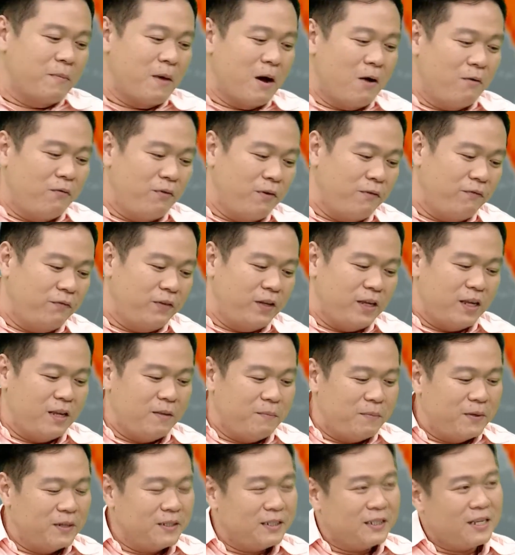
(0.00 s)
about
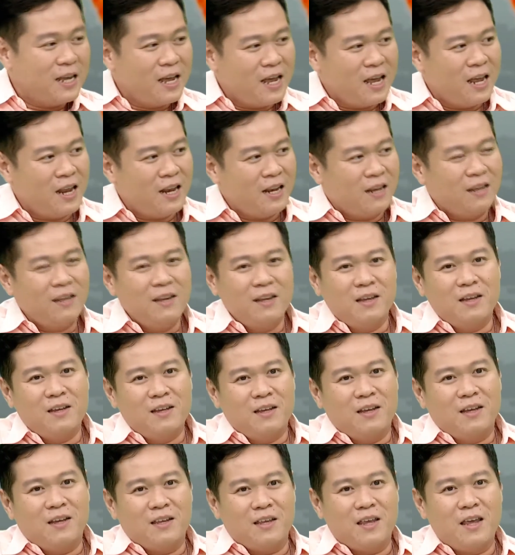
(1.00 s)
15%
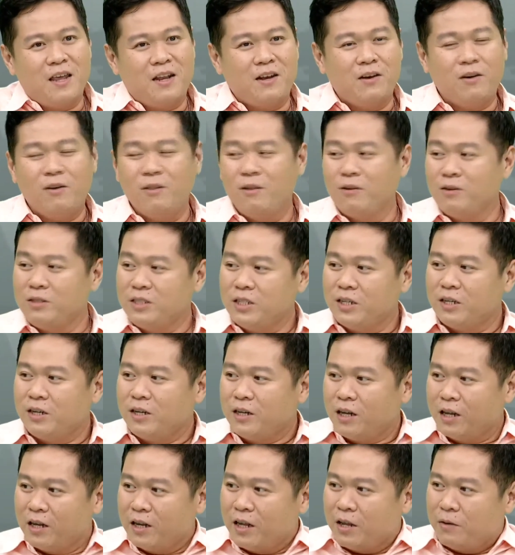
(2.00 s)
yellow
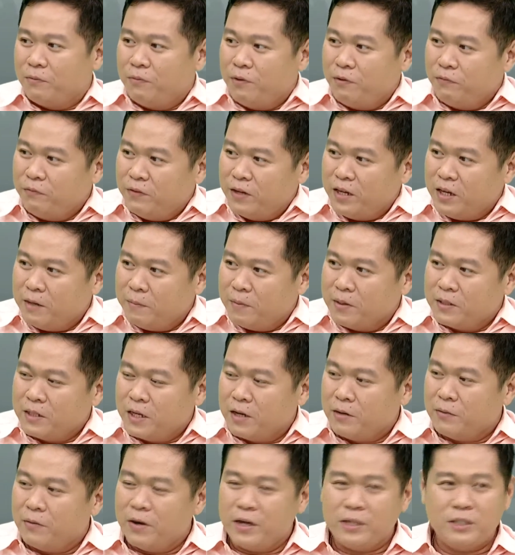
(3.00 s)
shirt and then
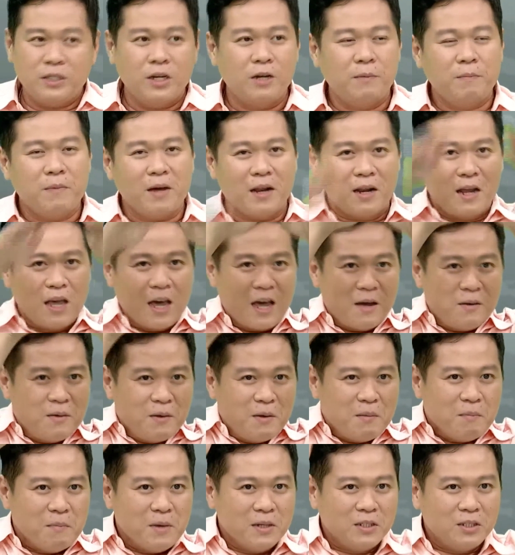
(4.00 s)
15% red shirt, but
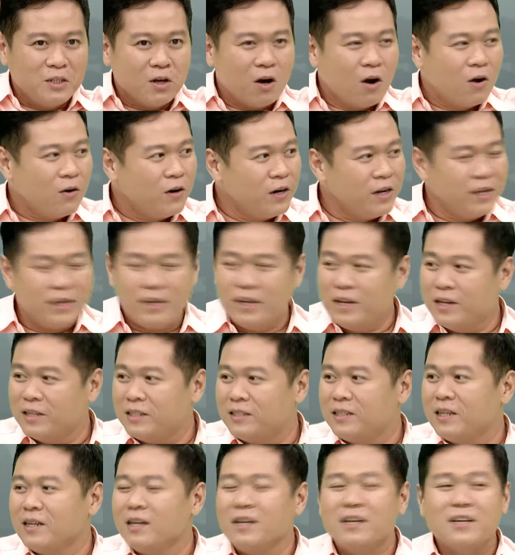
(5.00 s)
majority is
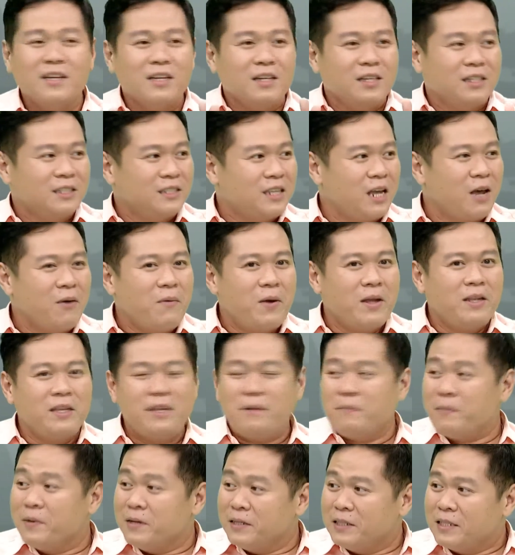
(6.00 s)

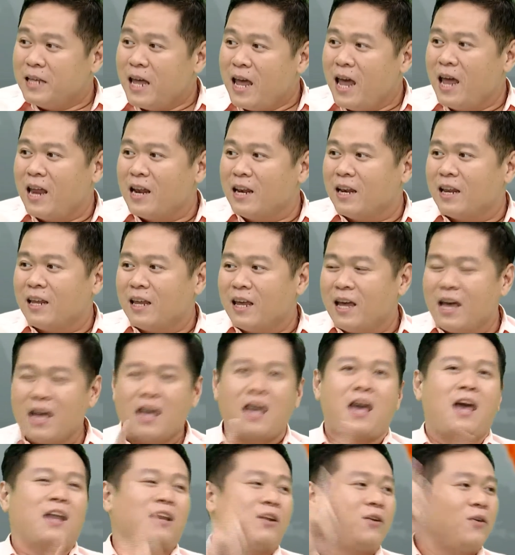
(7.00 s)
70%.
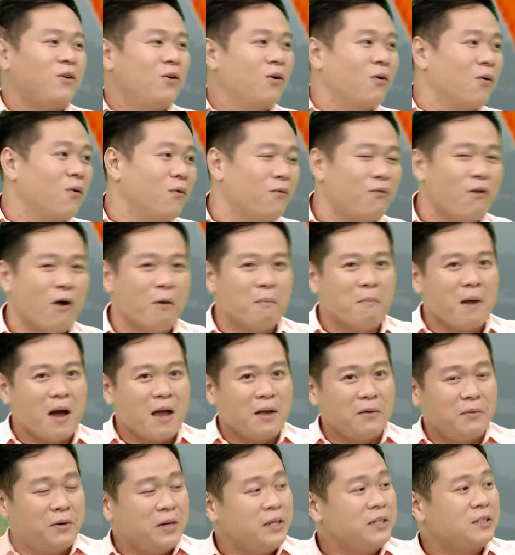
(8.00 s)
And from
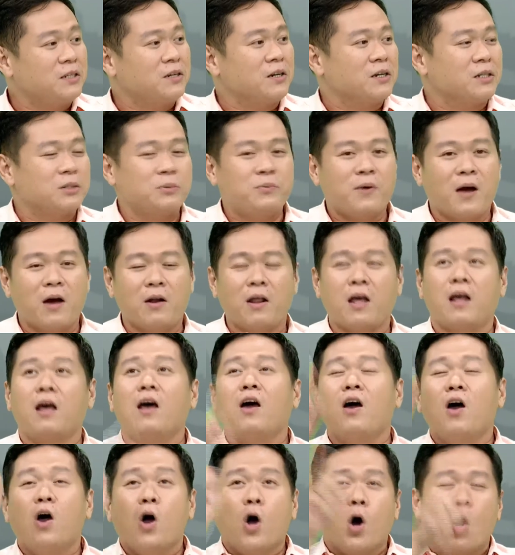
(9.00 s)
my research,
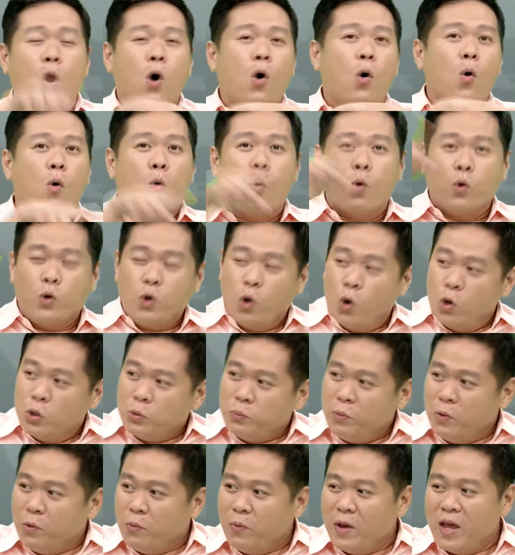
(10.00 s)

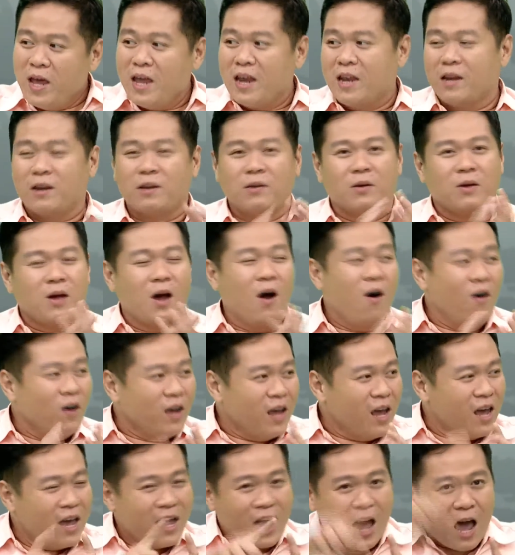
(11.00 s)
those will win.
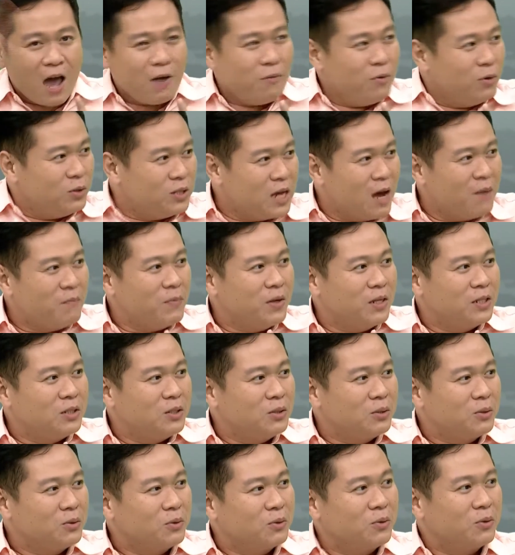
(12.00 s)
Okay, I will jump
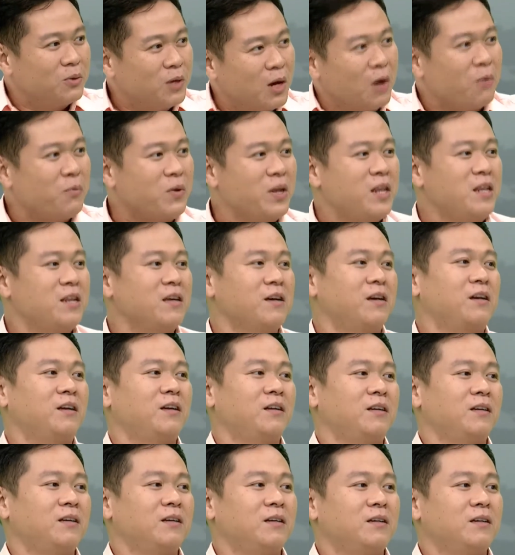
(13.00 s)
into a winner.